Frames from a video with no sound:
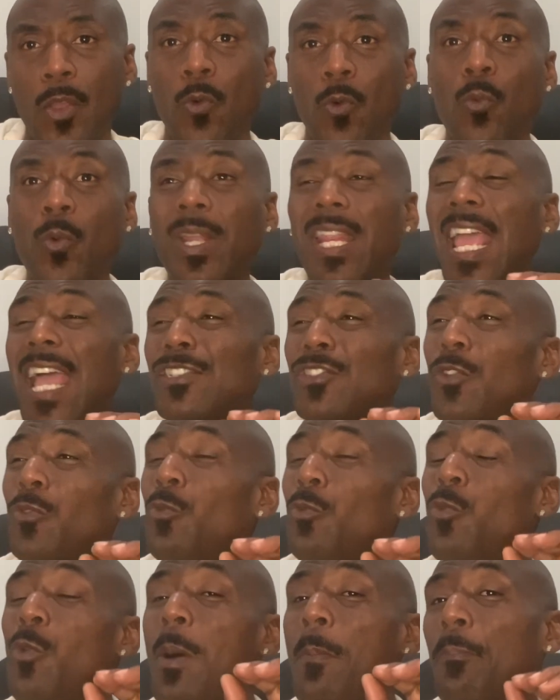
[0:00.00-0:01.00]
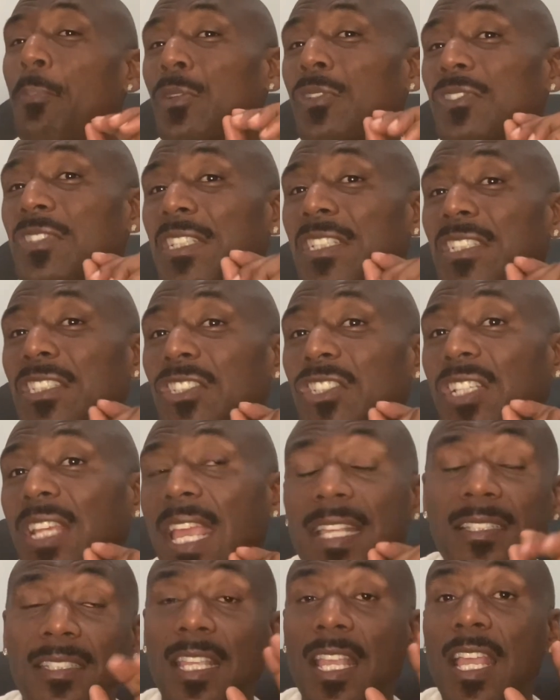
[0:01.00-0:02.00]
What has a 1%
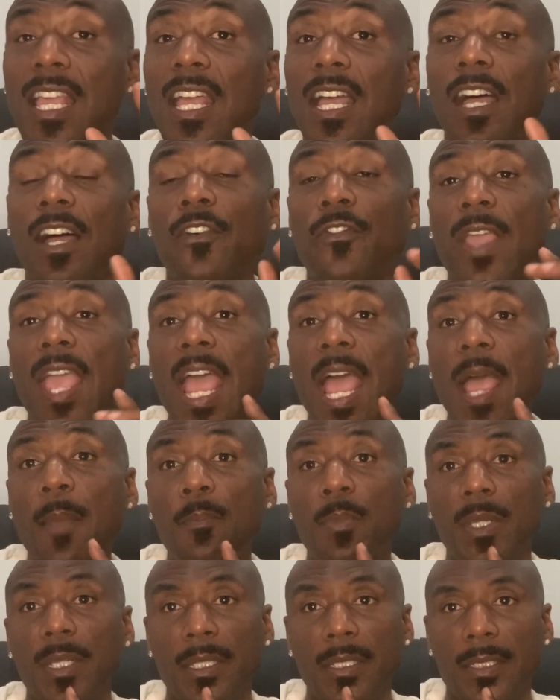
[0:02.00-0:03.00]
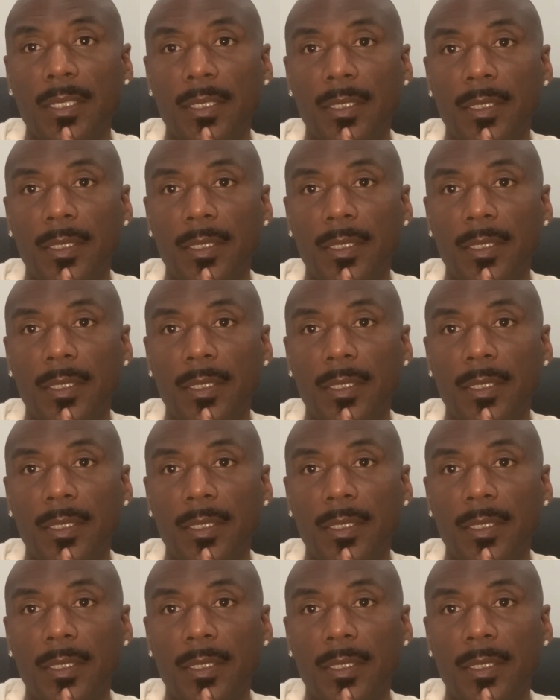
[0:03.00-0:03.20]
chance of happening?